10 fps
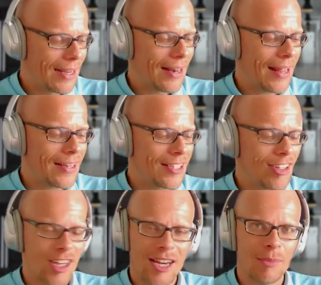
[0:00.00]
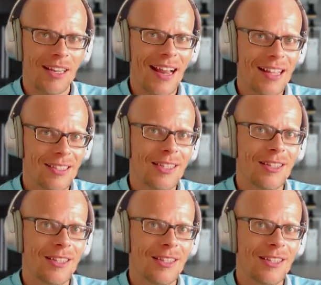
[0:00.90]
ladies and gentlemen, let's